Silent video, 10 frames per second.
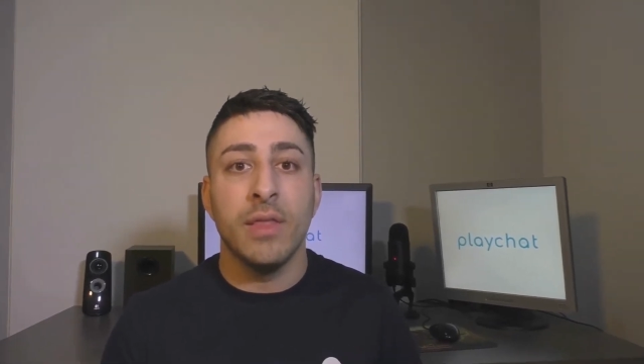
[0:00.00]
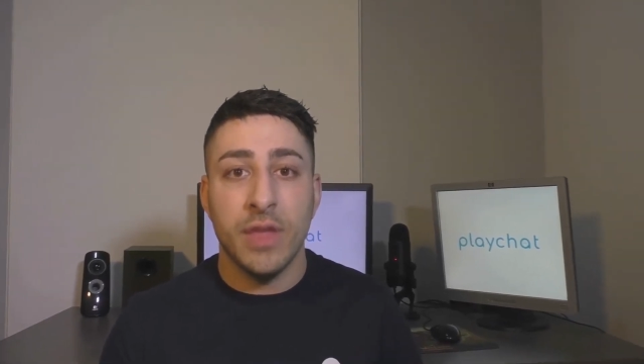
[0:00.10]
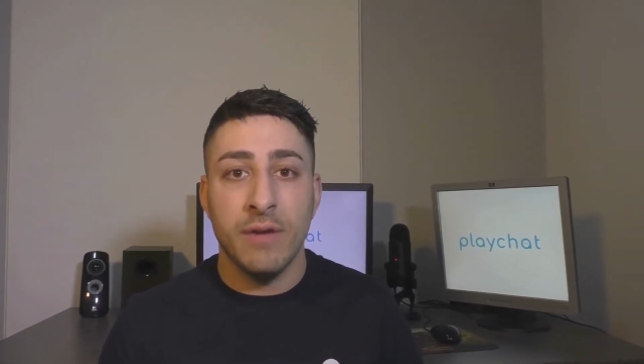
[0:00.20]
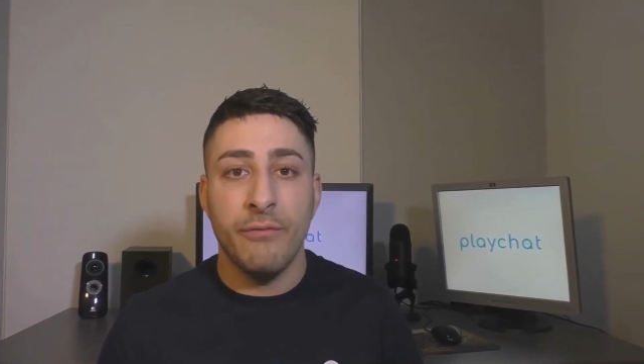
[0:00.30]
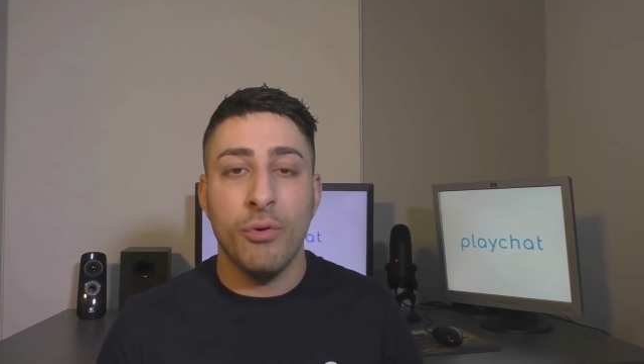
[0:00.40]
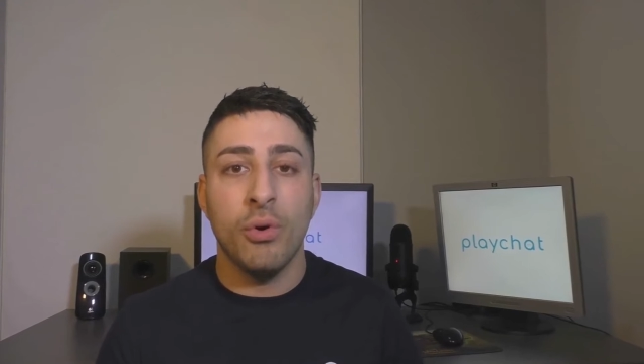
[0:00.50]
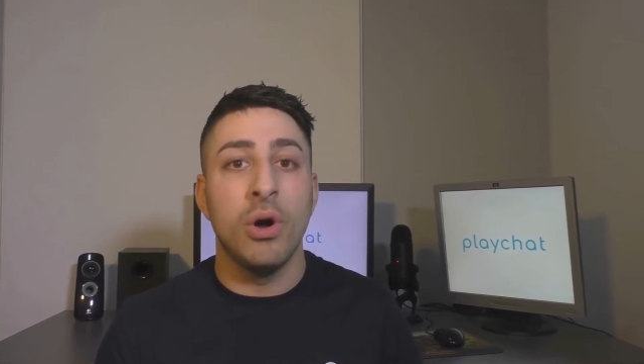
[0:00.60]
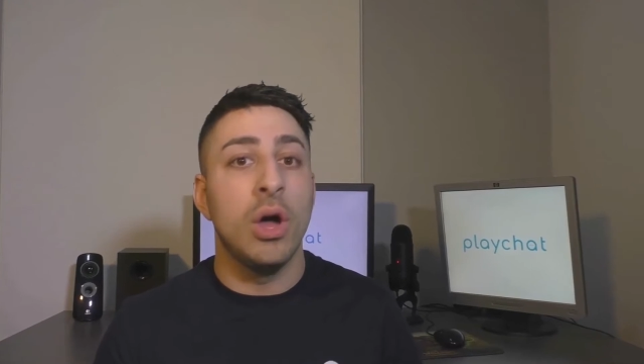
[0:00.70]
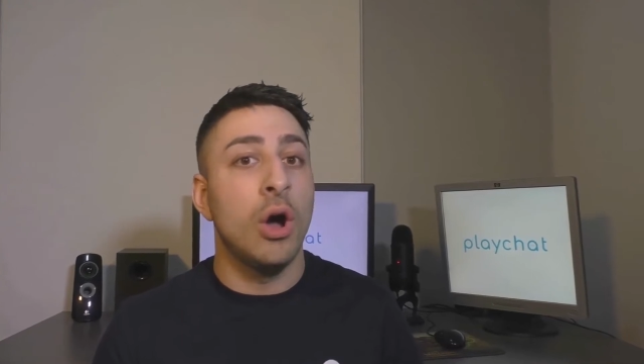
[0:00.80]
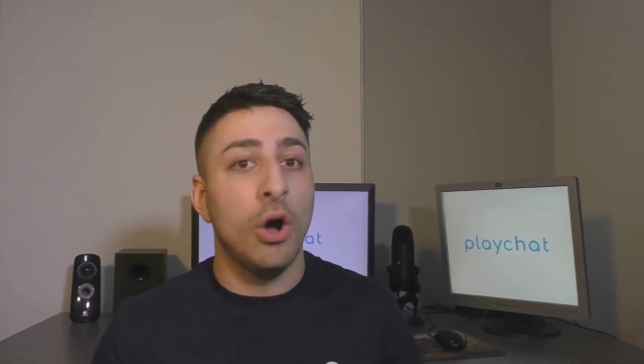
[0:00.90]

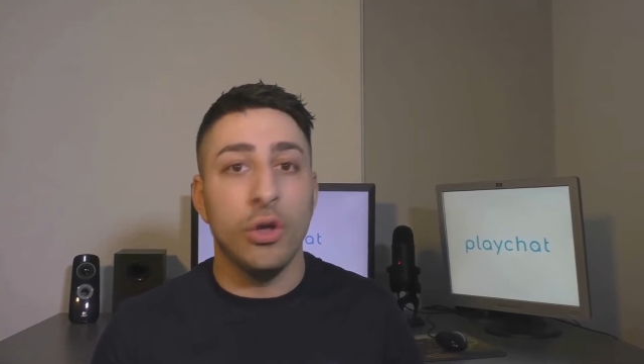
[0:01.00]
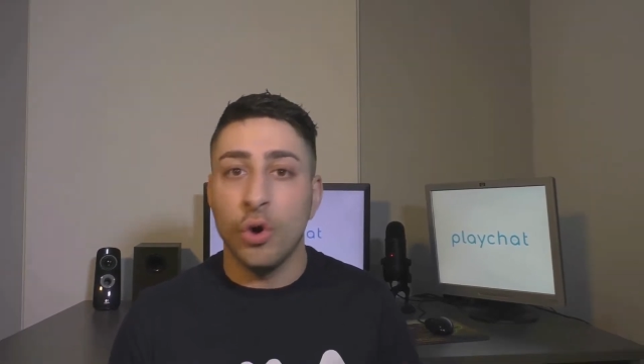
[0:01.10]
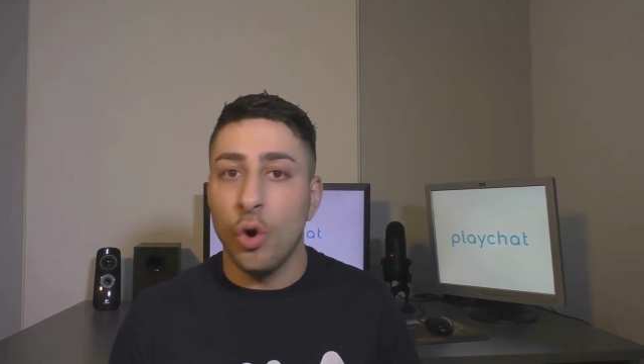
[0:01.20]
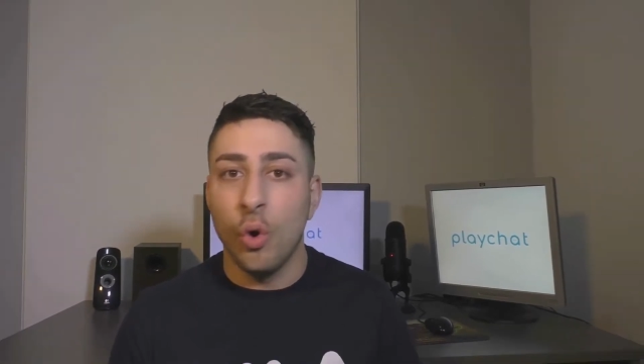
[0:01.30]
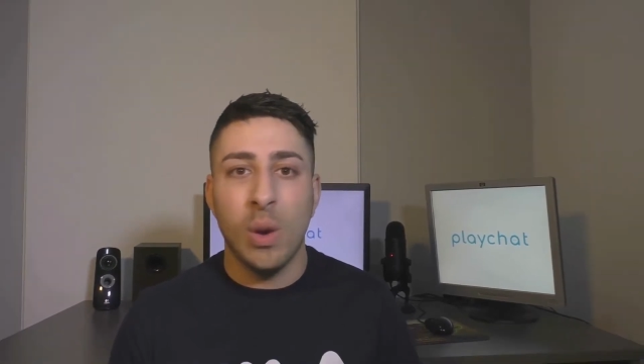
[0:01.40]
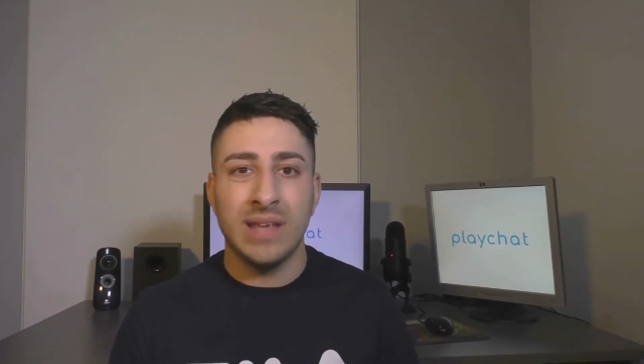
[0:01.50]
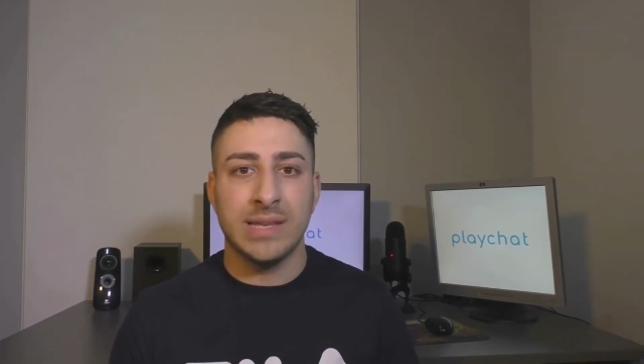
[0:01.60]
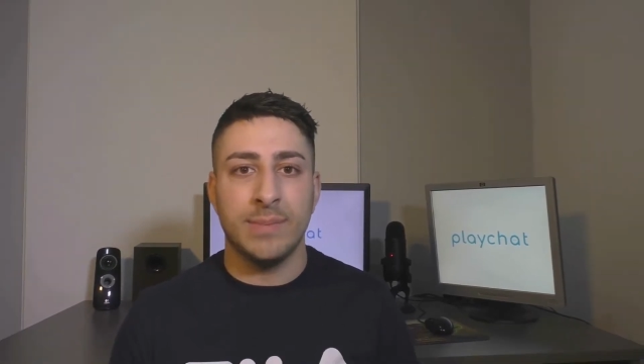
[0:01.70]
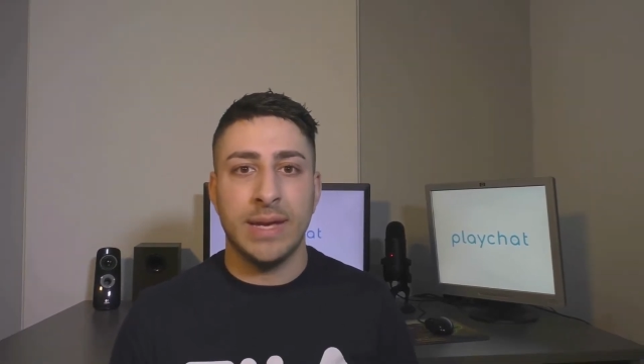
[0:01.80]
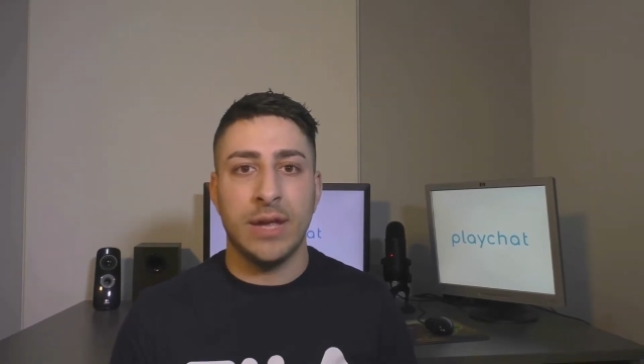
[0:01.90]
Therefore, you're always
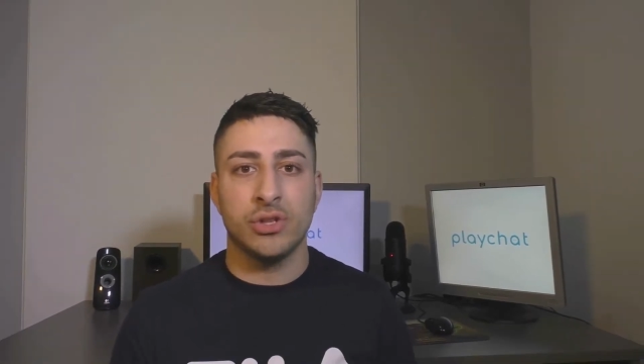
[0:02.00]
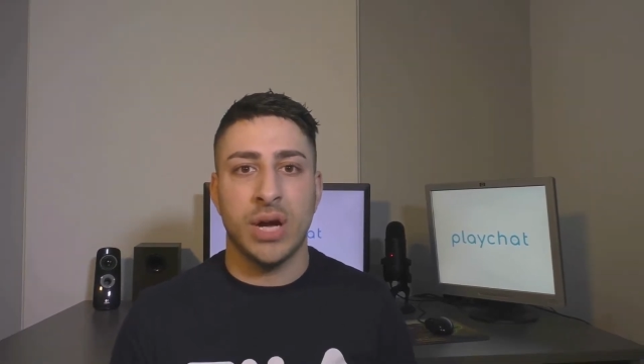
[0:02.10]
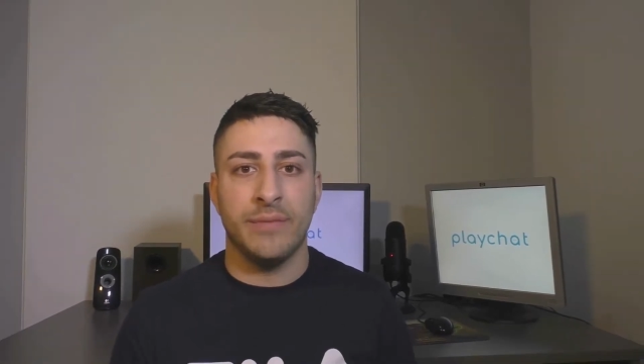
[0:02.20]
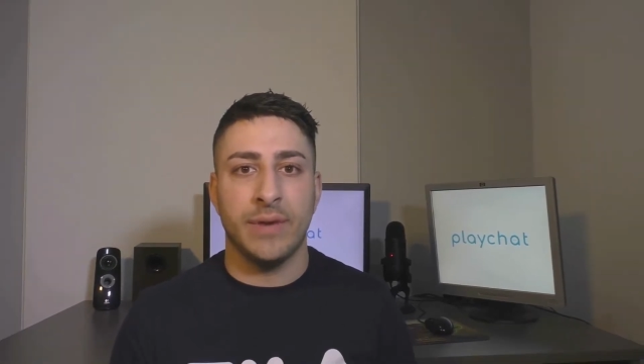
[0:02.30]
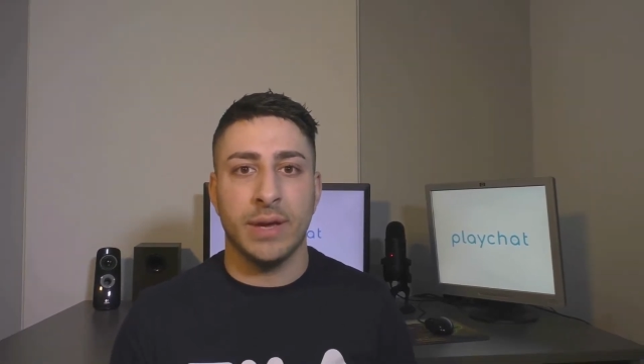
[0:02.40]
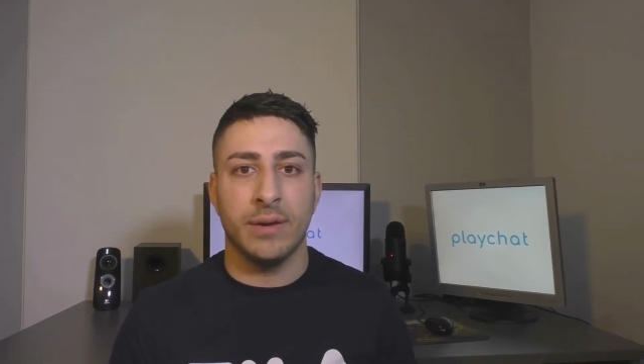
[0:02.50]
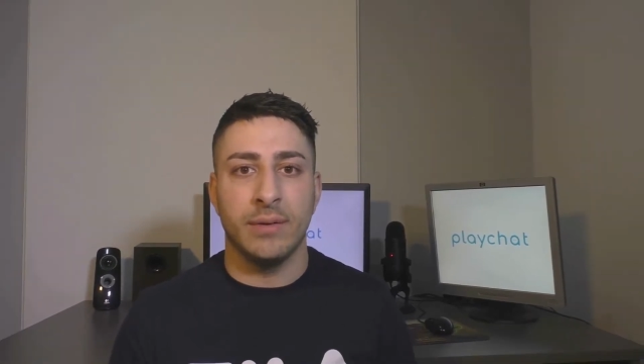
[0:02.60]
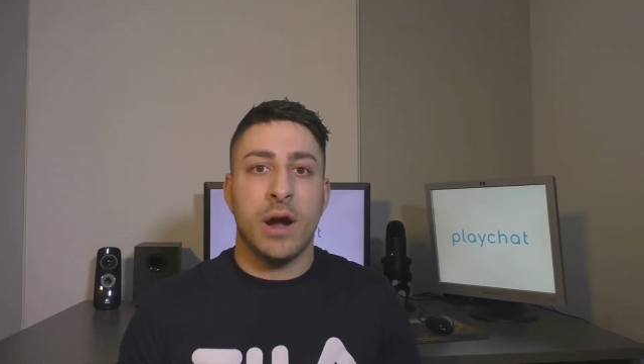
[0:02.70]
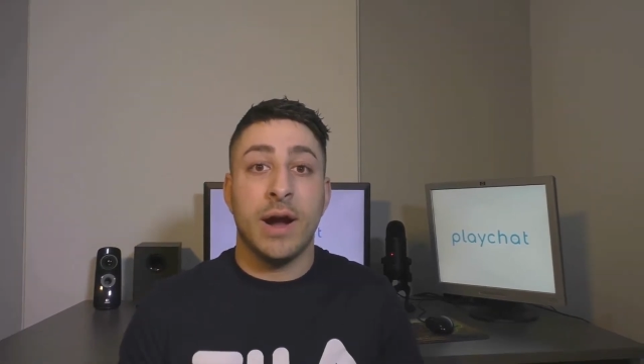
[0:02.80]
going to be getting traffic.